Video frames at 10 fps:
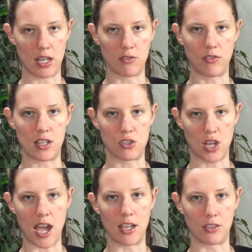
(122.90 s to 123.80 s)
infant
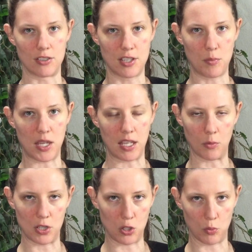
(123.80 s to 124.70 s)
child to be
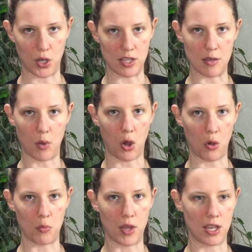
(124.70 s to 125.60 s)
when you bring them
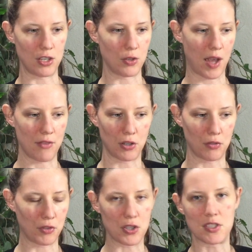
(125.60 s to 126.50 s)
home and you have your
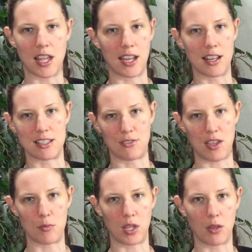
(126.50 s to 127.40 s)
first night as a
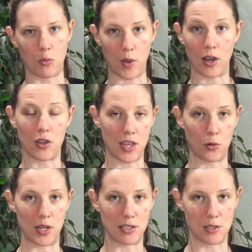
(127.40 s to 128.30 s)
family? Where are they
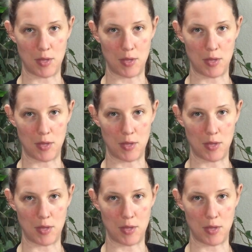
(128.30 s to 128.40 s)
going to